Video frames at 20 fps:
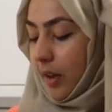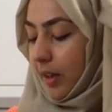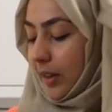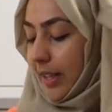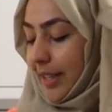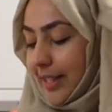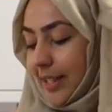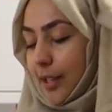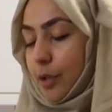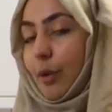
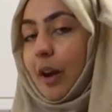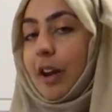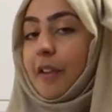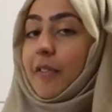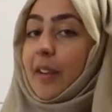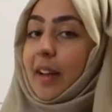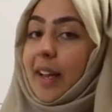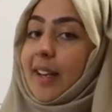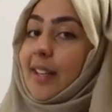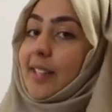This is great
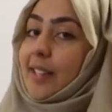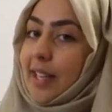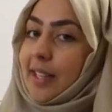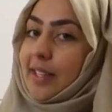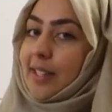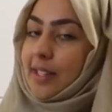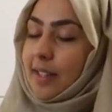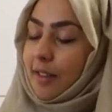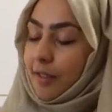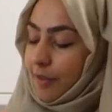
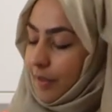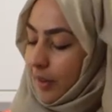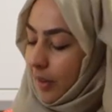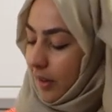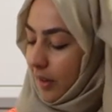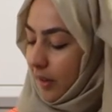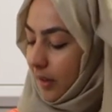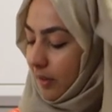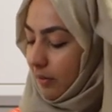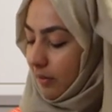
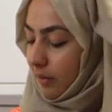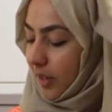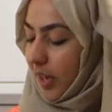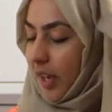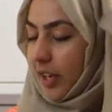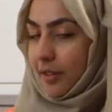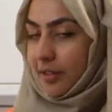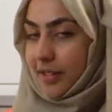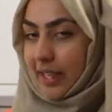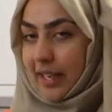for
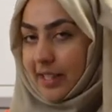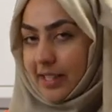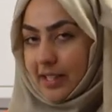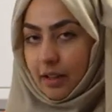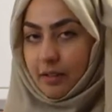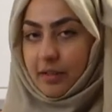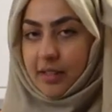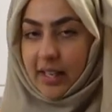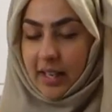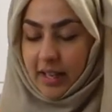kind of
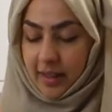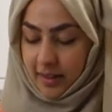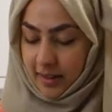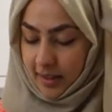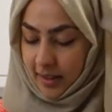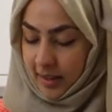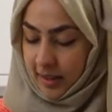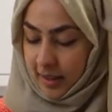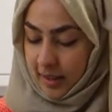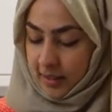sensitive skin.
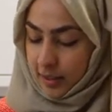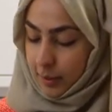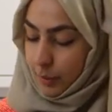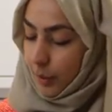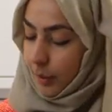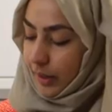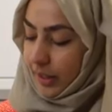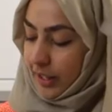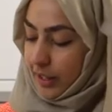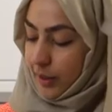So what we're gonna